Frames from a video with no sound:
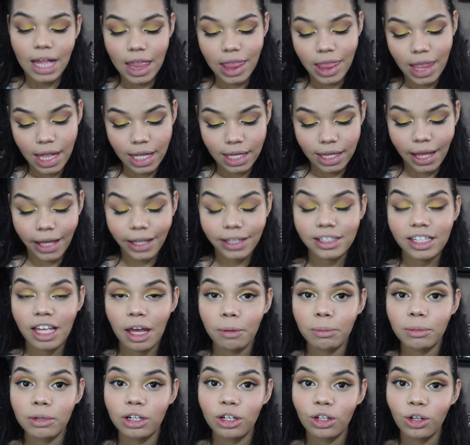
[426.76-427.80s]
And then next
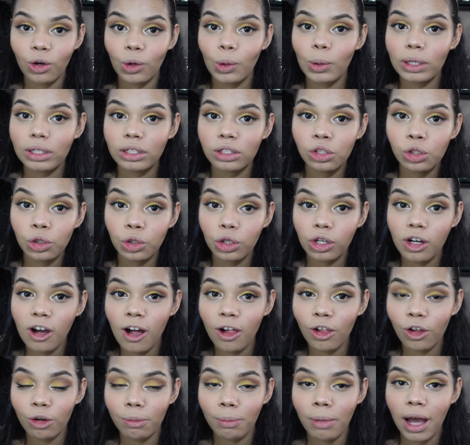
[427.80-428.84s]
I'm going to go into the
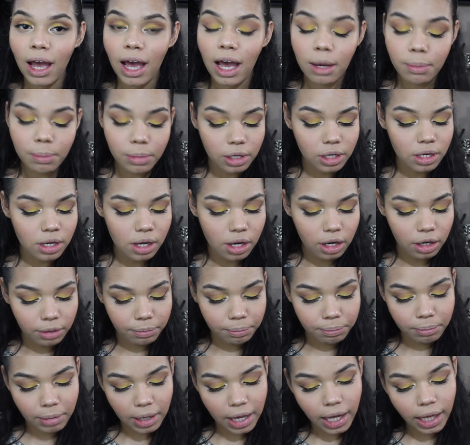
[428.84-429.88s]
ColourPop
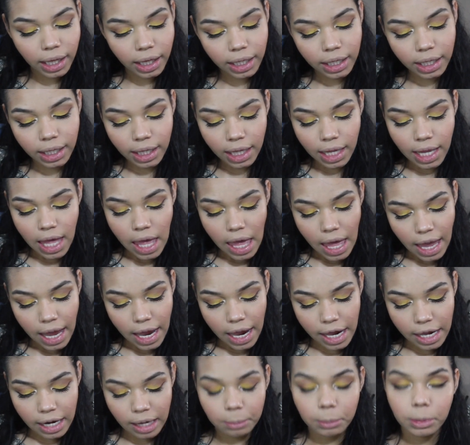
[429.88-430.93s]
palette,
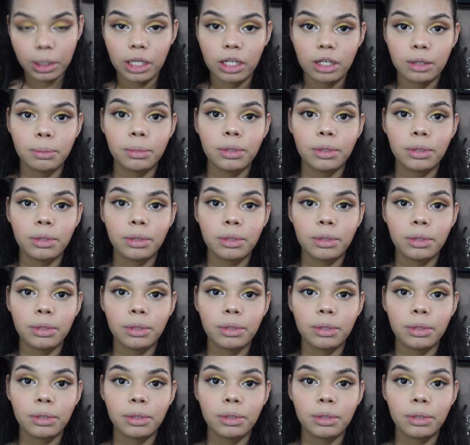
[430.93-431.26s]
and I'm